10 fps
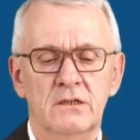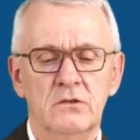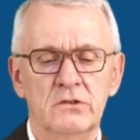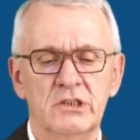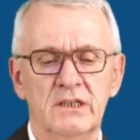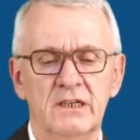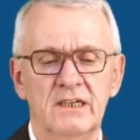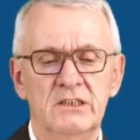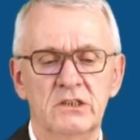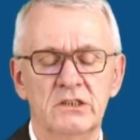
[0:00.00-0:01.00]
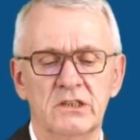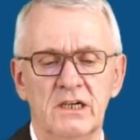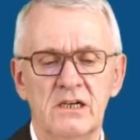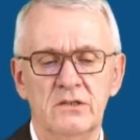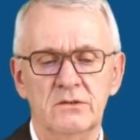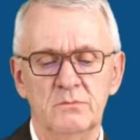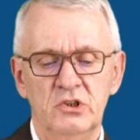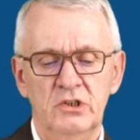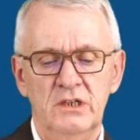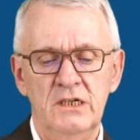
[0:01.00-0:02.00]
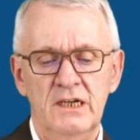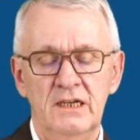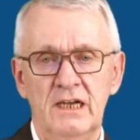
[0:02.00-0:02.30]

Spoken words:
considerations around machining,